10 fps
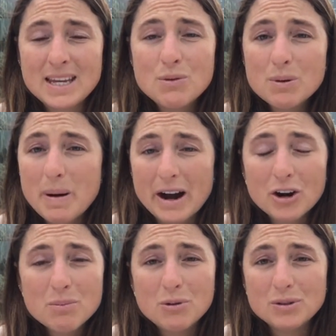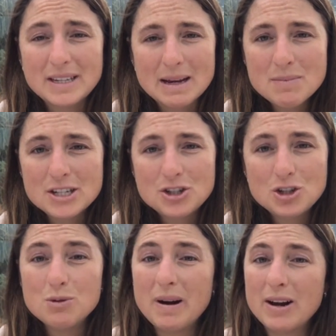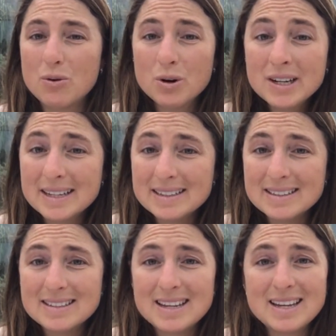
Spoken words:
irreparable damage to my organs